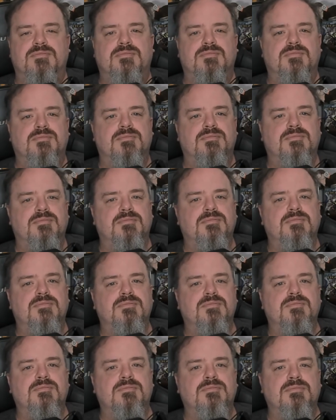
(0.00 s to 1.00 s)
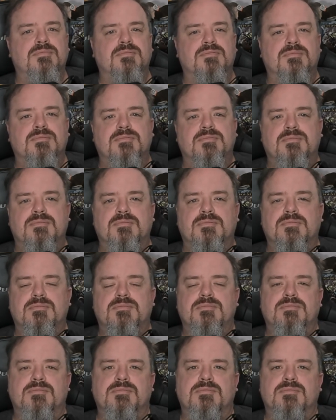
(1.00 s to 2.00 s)

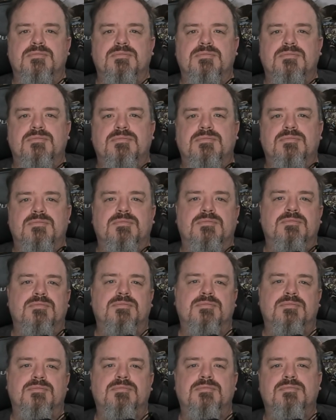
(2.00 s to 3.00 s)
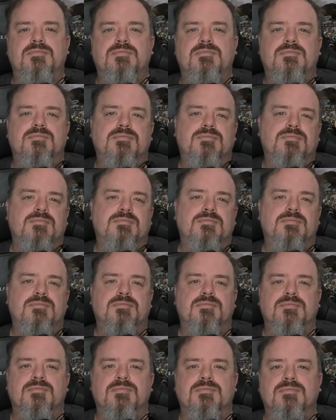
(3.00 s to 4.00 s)

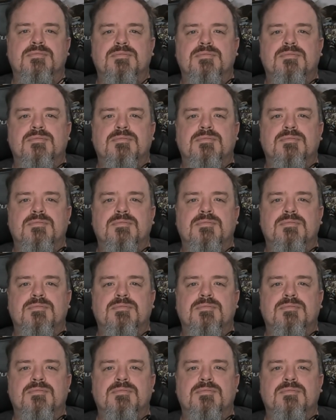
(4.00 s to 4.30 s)
The person shown says nothing.